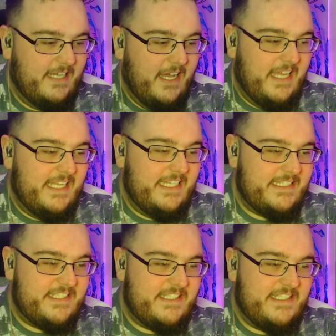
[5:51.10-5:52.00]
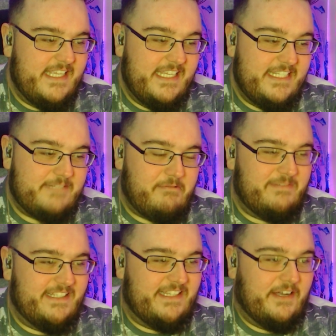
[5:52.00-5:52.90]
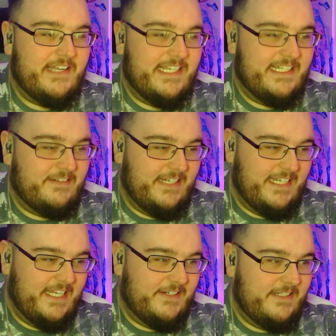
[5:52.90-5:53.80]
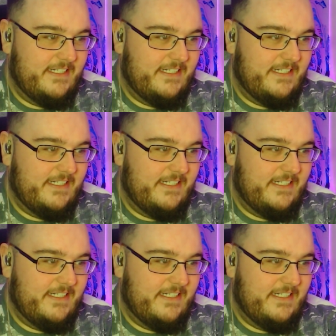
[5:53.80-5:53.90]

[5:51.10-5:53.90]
he's he's probably dying right now.